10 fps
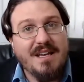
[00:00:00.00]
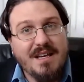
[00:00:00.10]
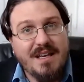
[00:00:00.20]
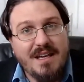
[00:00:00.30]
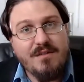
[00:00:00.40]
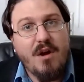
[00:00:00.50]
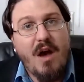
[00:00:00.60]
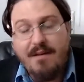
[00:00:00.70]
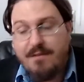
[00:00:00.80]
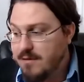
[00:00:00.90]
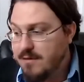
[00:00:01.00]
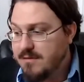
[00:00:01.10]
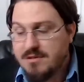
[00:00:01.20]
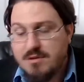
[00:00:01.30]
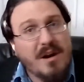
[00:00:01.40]
even after
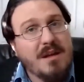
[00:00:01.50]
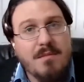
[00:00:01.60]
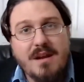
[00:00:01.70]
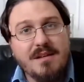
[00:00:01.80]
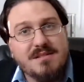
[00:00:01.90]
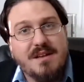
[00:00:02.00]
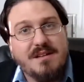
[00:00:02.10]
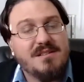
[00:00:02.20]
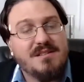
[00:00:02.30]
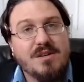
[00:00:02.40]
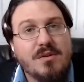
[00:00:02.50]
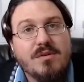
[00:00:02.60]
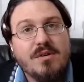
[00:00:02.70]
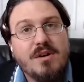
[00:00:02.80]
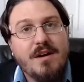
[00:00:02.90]
20 minutes, they still
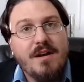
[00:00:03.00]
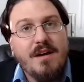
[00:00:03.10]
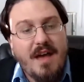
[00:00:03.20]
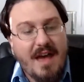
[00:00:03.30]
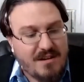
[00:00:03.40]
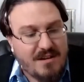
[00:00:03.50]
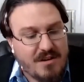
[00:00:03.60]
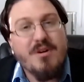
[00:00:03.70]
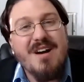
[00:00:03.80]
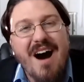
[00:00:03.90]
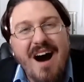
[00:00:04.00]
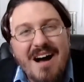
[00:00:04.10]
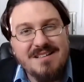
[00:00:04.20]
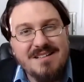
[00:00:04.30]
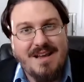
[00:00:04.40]
had no
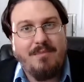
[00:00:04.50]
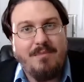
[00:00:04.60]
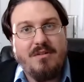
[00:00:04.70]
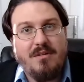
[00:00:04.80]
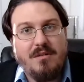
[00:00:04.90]
concept